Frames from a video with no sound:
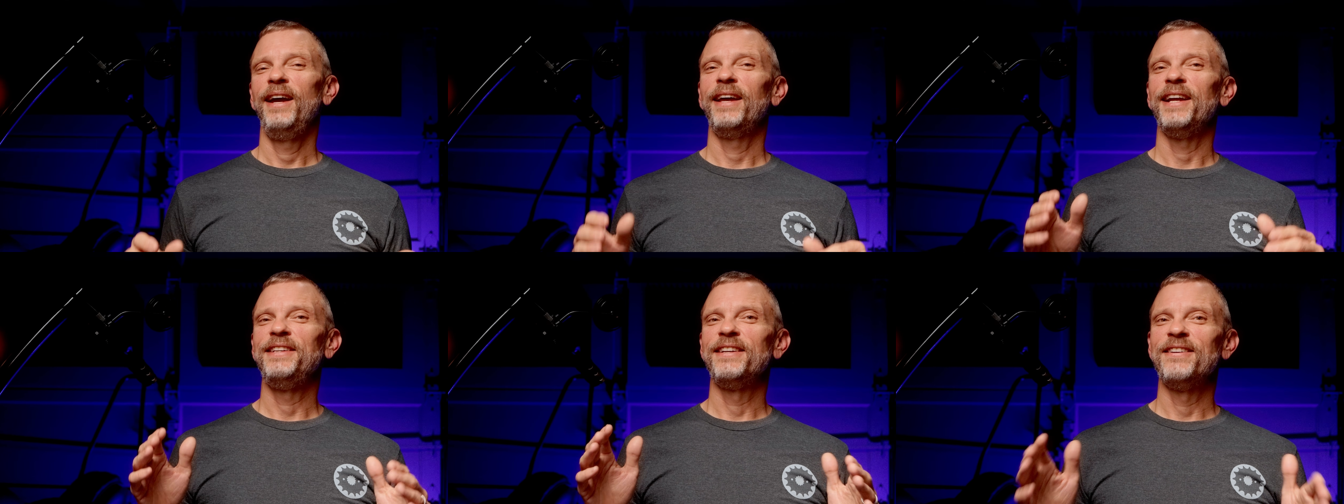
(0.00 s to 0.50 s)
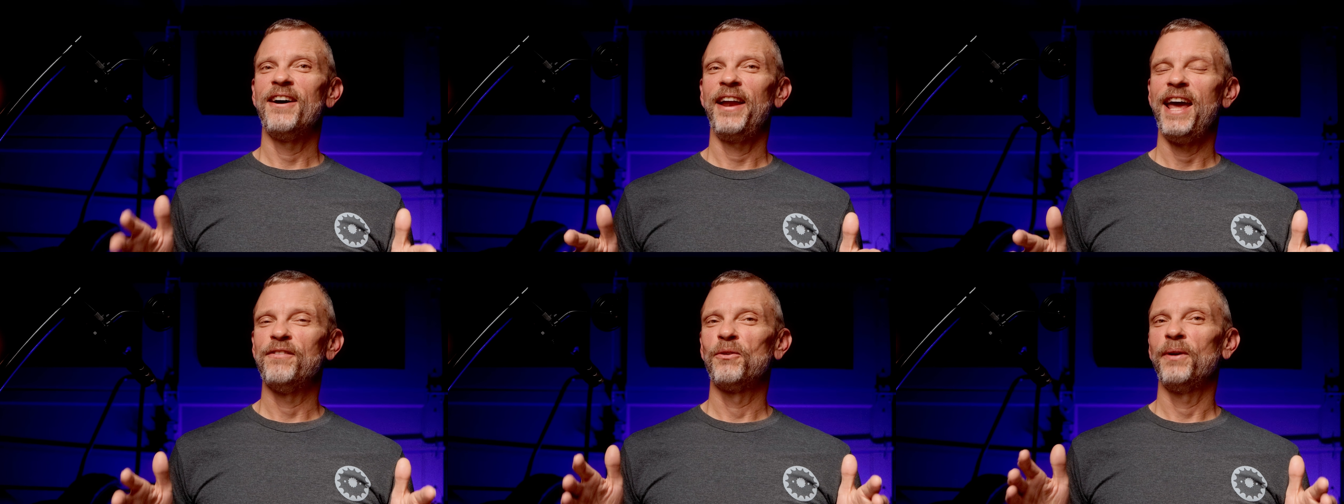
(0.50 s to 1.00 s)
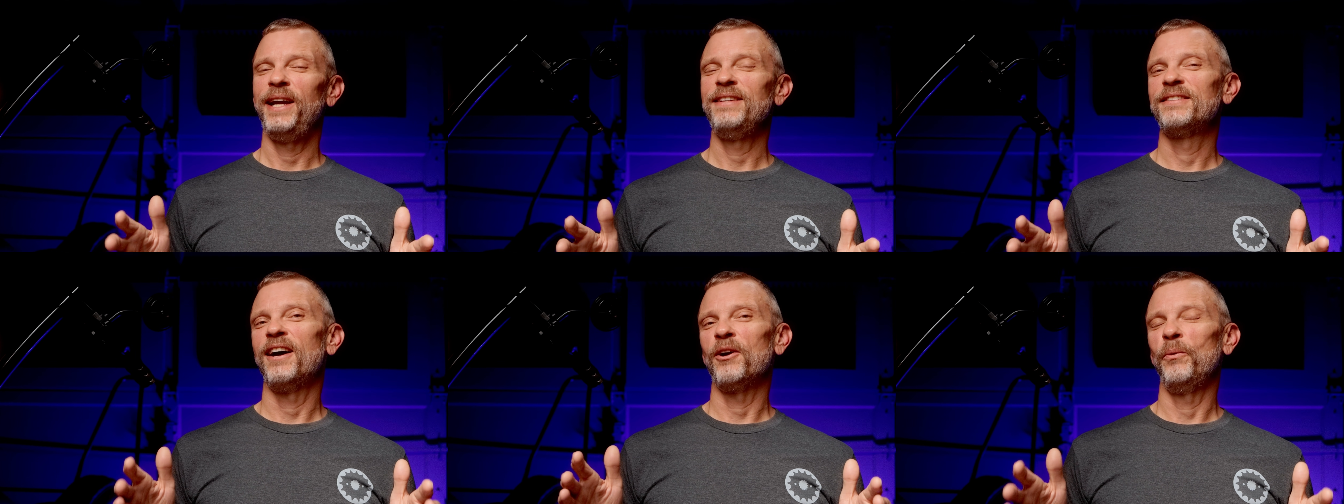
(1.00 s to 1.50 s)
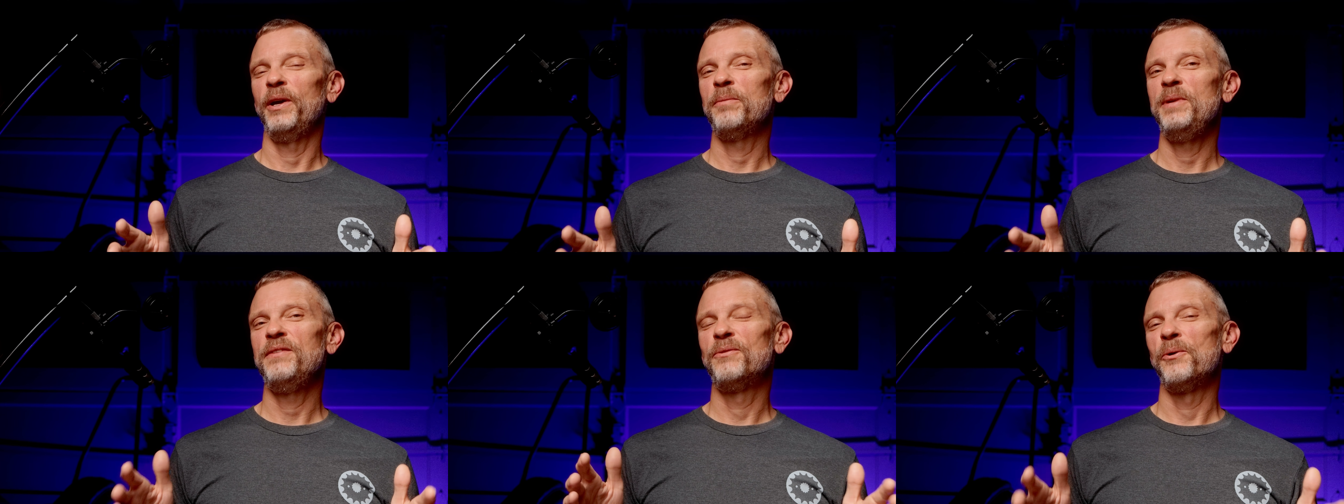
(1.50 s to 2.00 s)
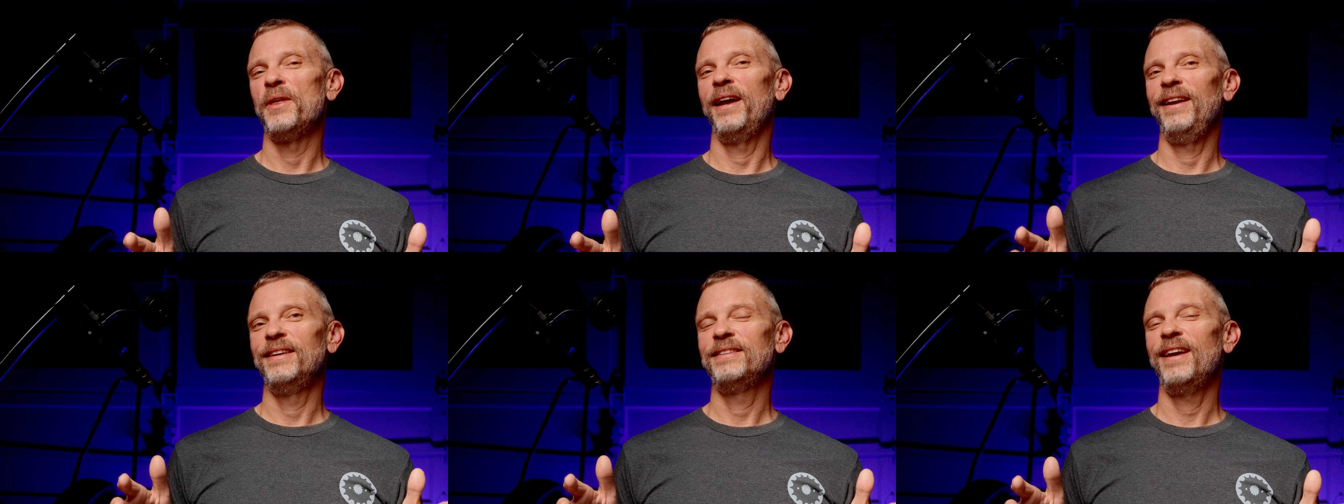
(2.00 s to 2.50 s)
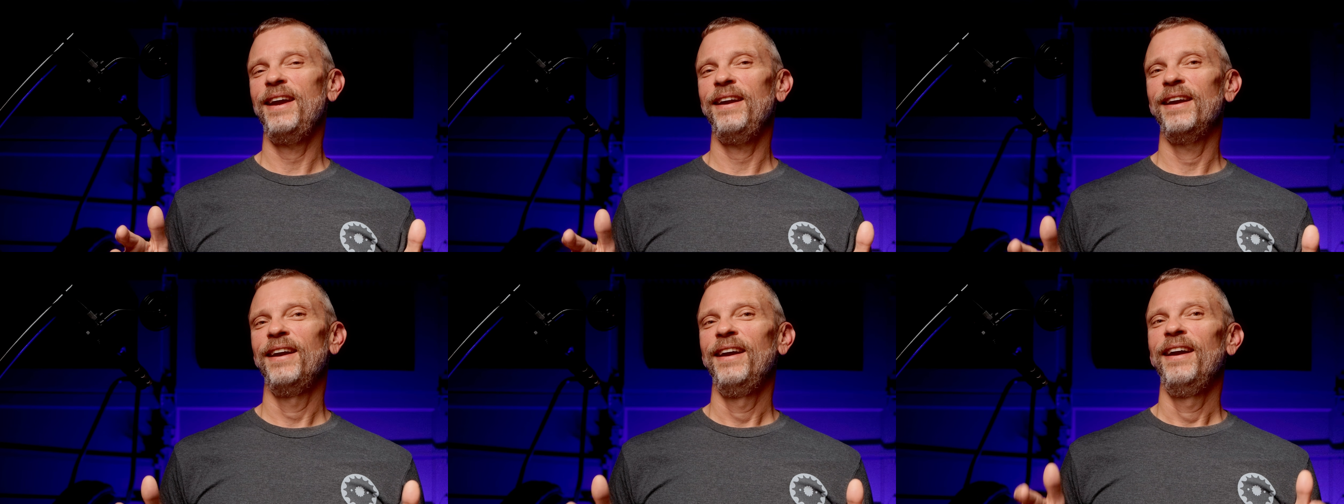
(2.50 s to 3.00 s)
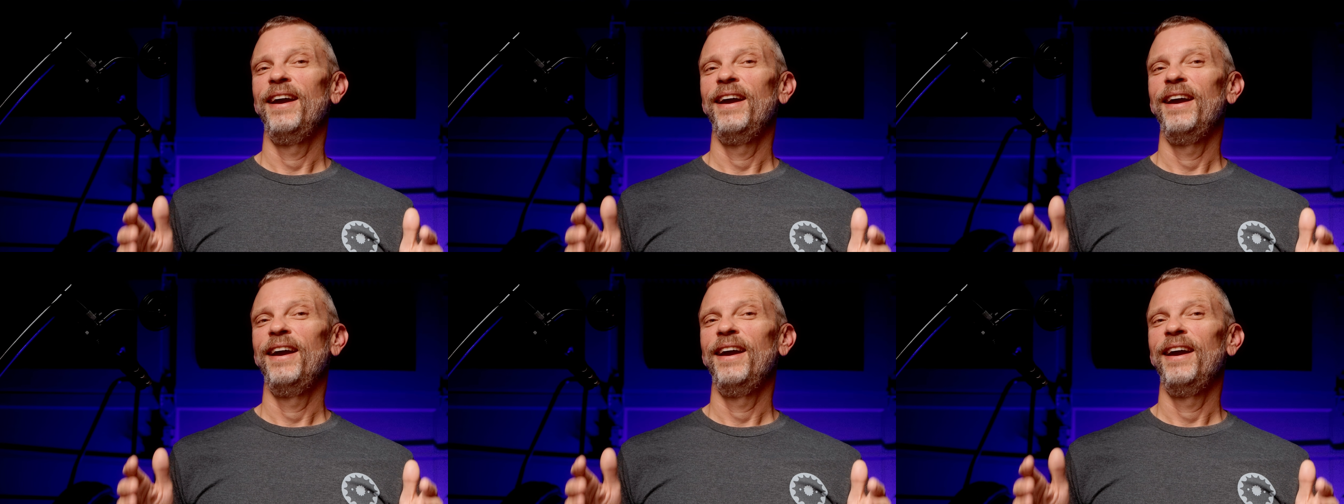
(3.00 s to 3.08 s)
and I did not have a rain sock with me for that intake,